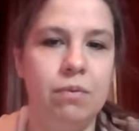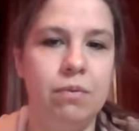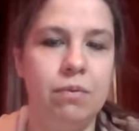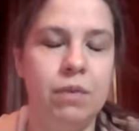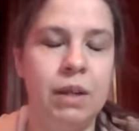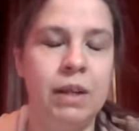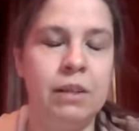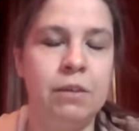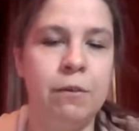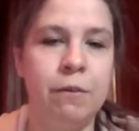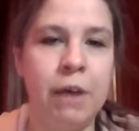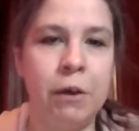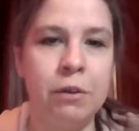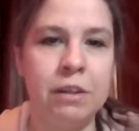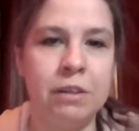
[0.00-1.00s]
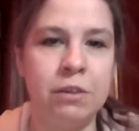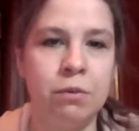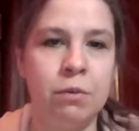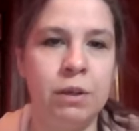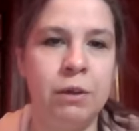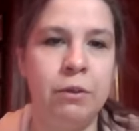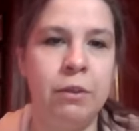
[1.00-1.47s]
That it's felt as a
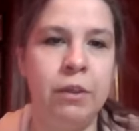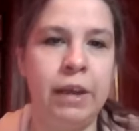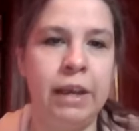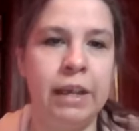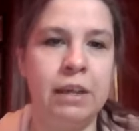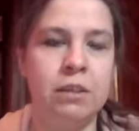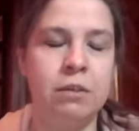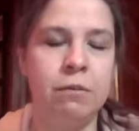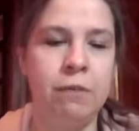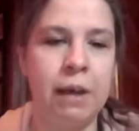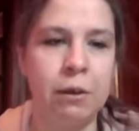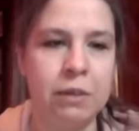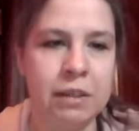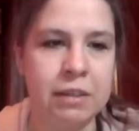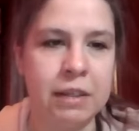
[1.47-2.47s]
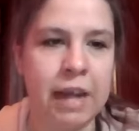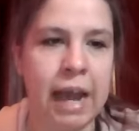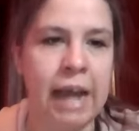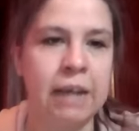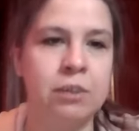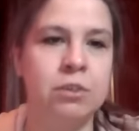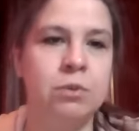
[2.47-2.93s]
real thing. It's felt as an
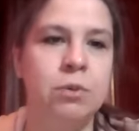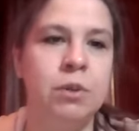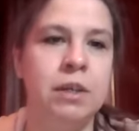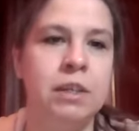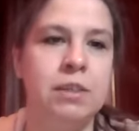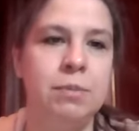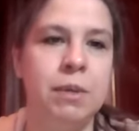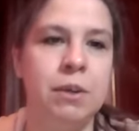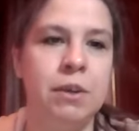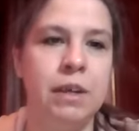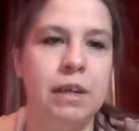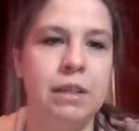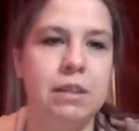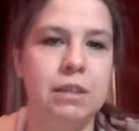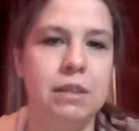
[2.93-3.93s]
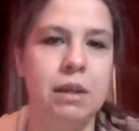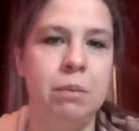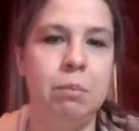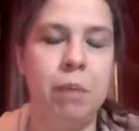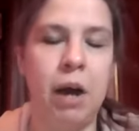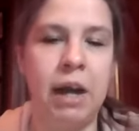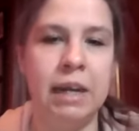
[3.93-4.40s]
actual experience,
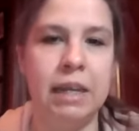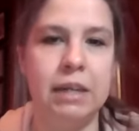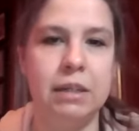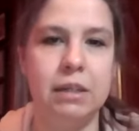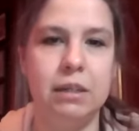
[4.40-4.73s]
embodied.